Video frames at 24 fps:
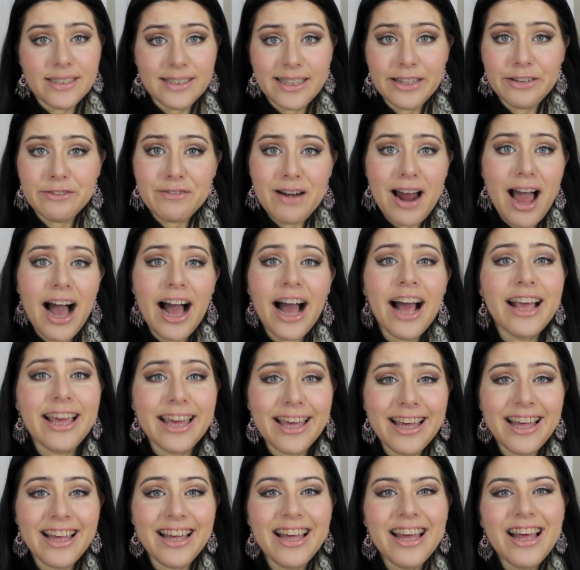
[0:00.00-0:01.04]

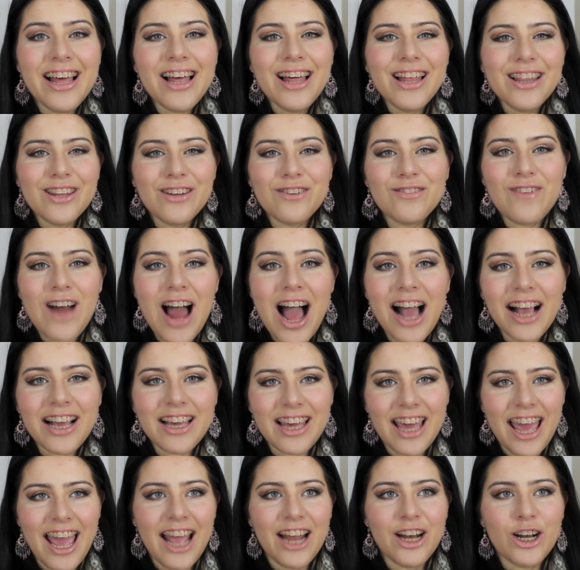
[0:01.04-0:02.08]

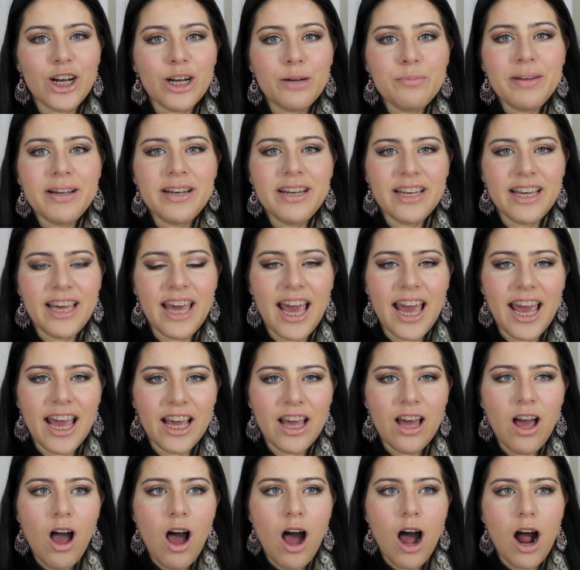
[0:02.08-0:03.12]
Lorac and Urban
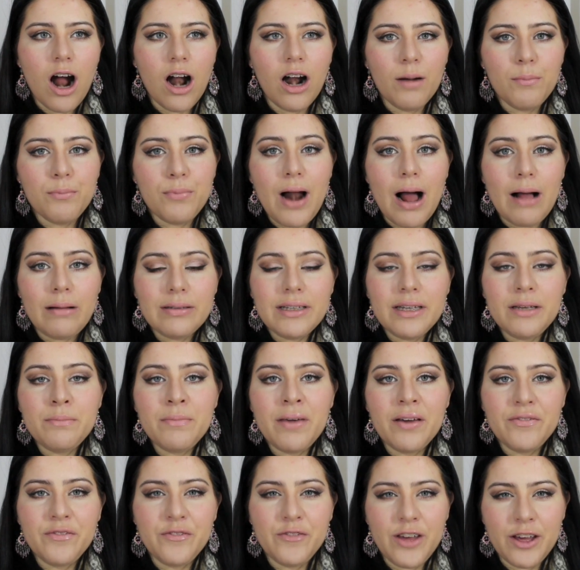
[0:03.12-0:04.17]
Decay are probably
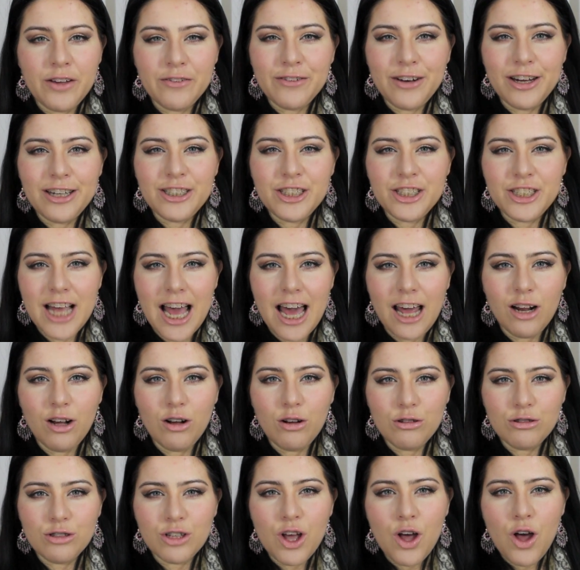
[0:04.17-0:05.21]
my favorite
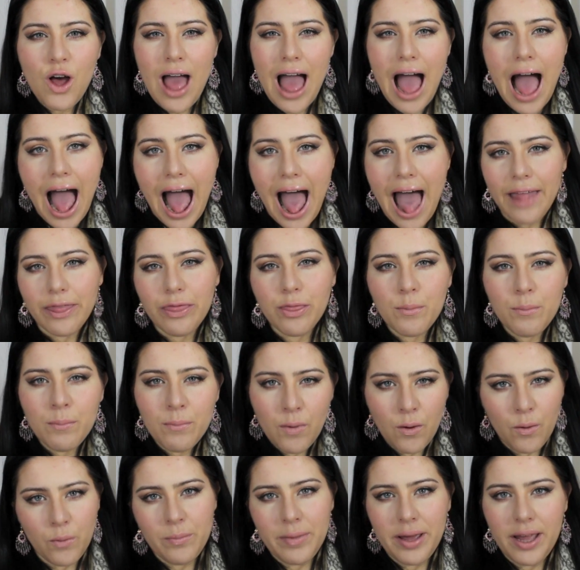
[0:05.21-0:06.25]
shadows at the
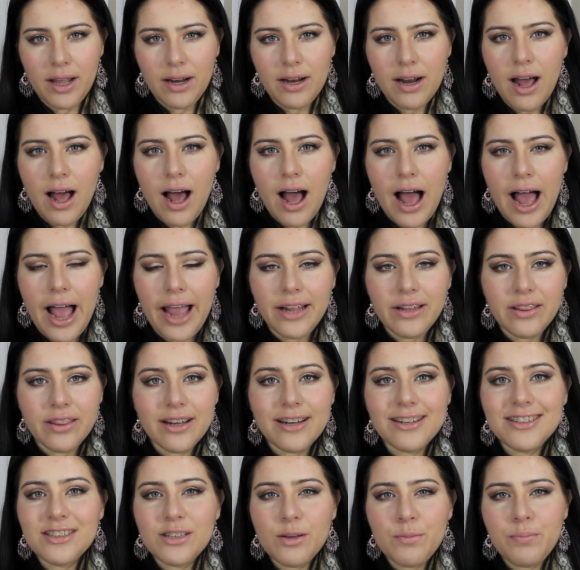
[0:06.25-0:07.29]
moment.
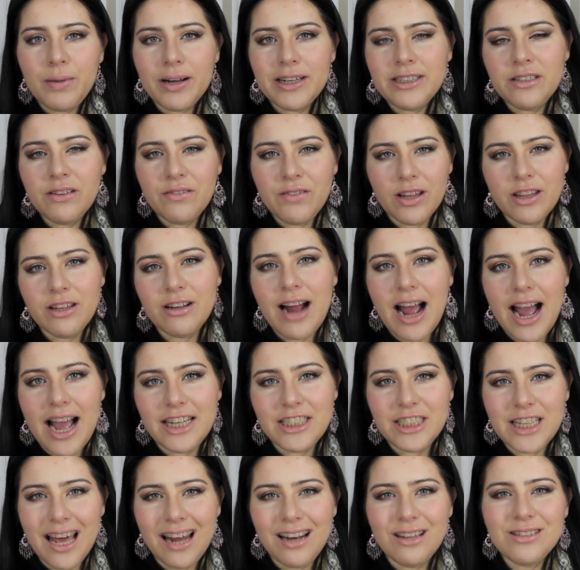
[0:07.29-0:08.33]
There's a bunch of other
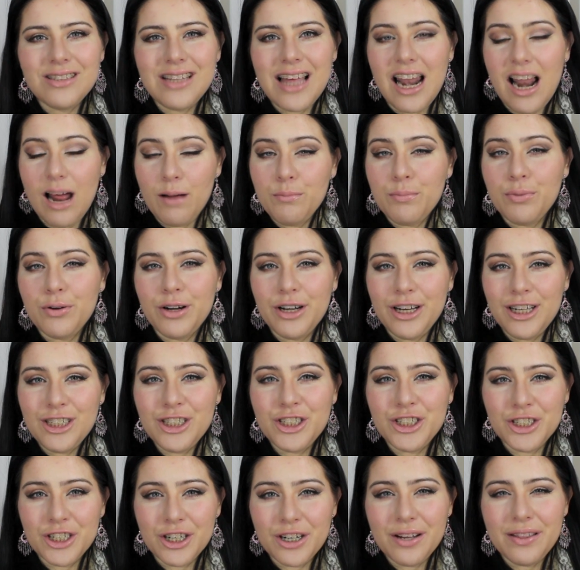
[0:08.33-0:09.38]
eyeshadows that I'm pretty
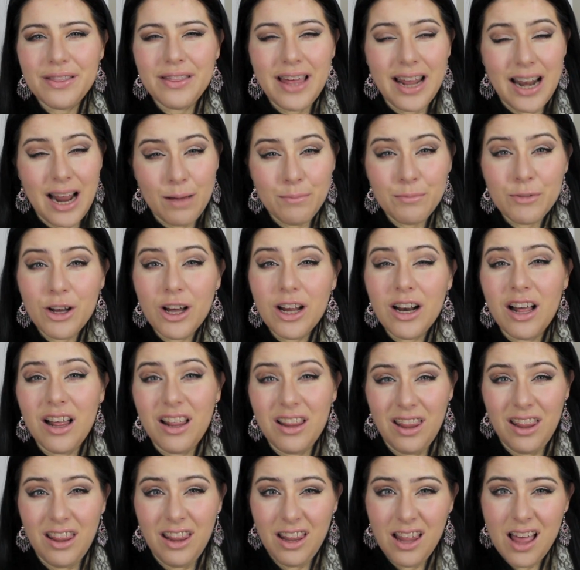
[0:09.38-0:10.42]
sure that I'm
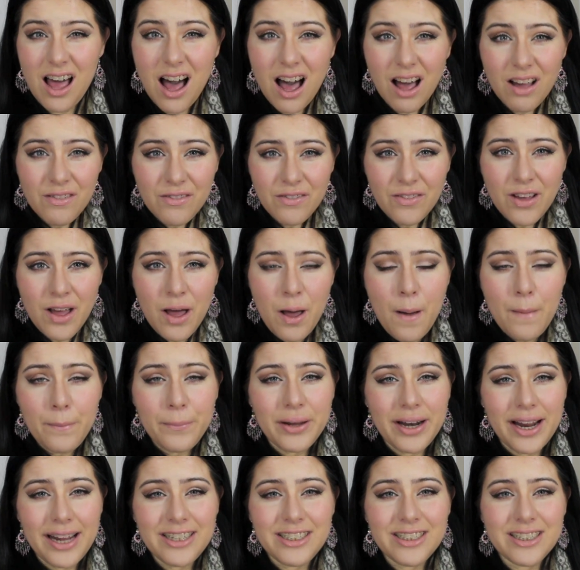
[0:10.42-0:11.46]
gonna love,
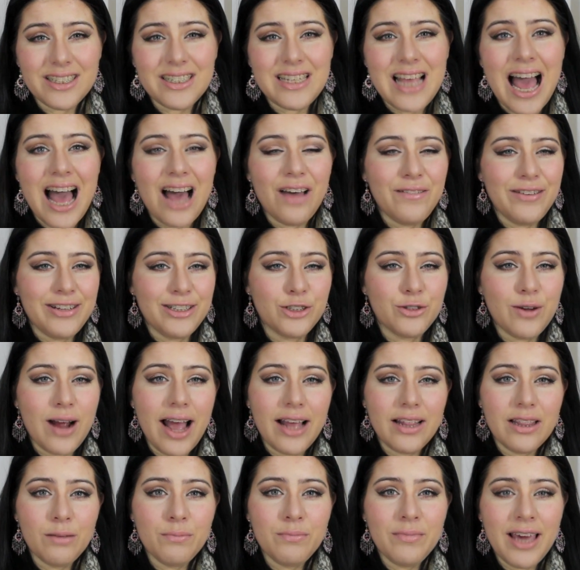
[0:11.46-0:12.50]
but I just haven't
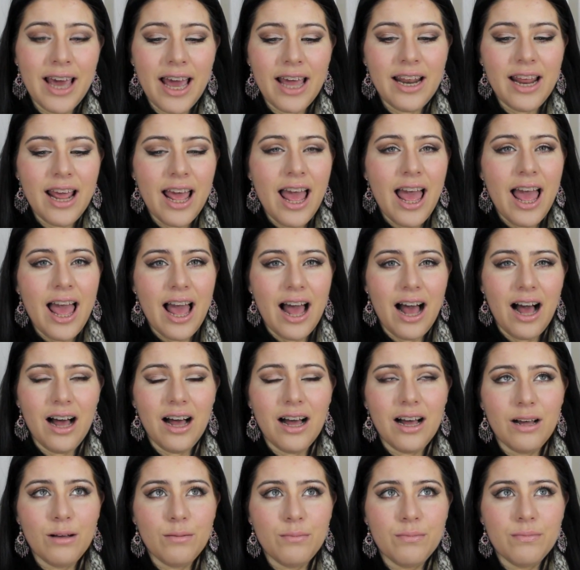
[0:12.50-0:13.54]
tried them yet.
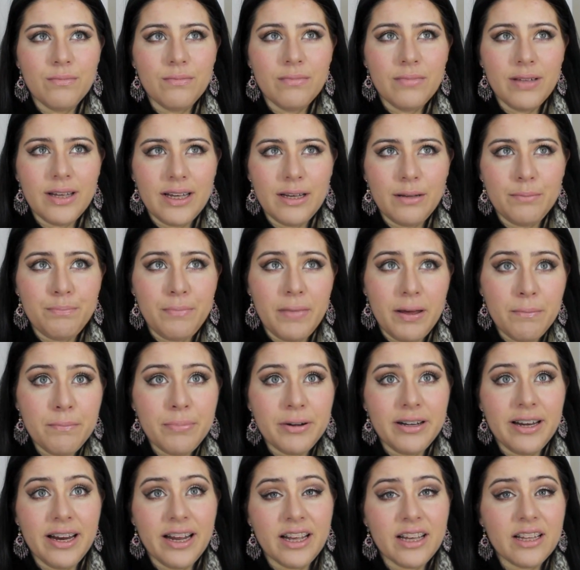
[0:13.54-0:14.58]
In
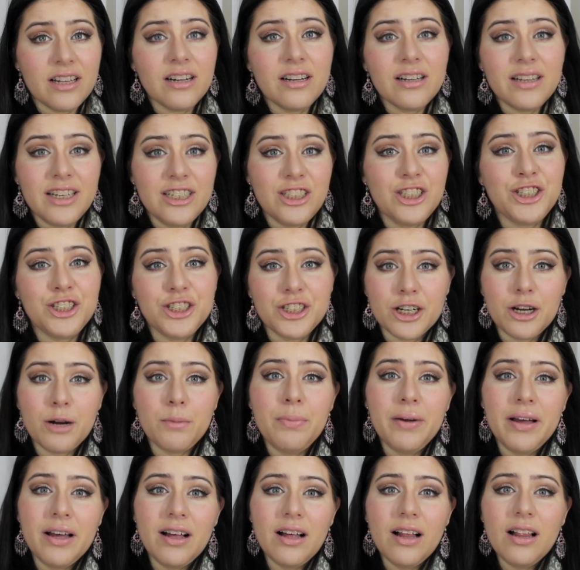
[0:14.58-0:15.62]
particularly
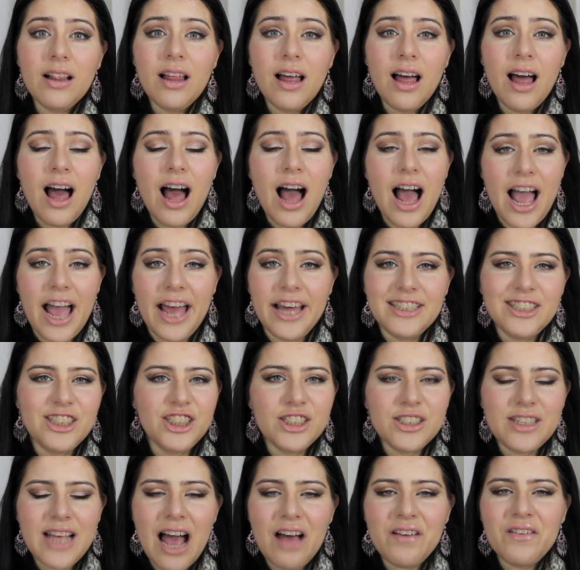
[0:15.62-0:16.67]
Sugar Pill, I
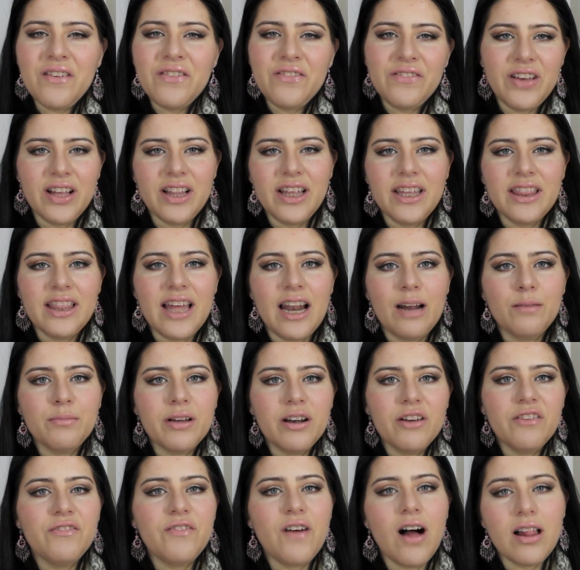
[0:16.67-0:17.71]
just have a feeling that I'm
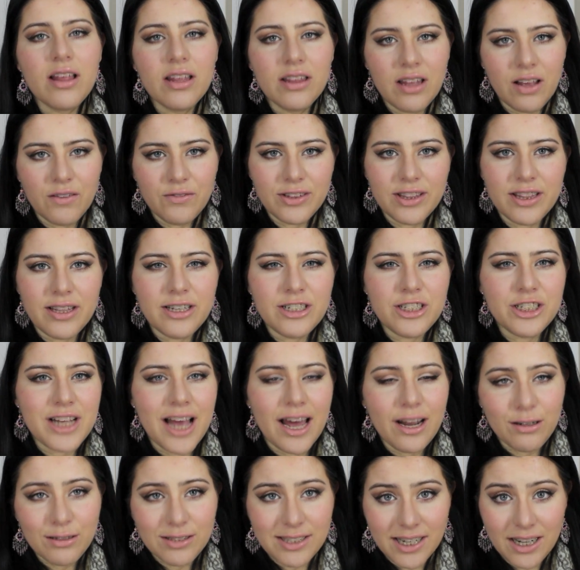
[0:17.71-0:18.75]
gonna fall in love with these
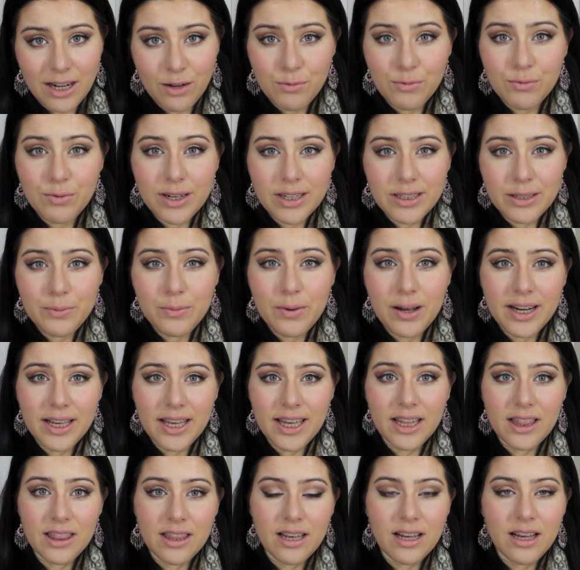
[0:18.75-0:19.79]
shadows, and I really want to
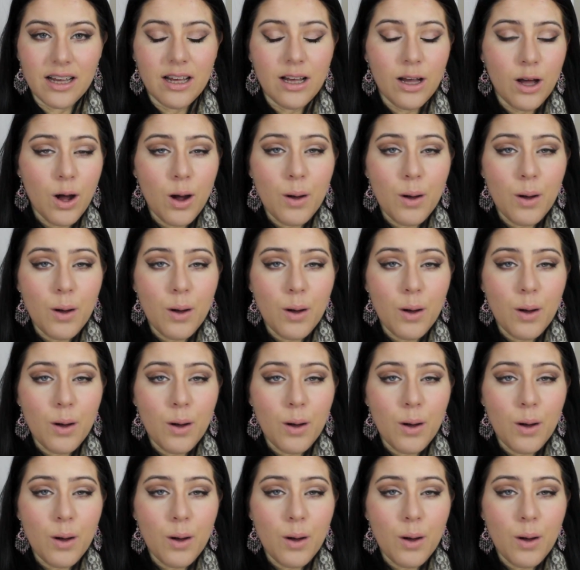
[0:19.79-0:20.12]
get the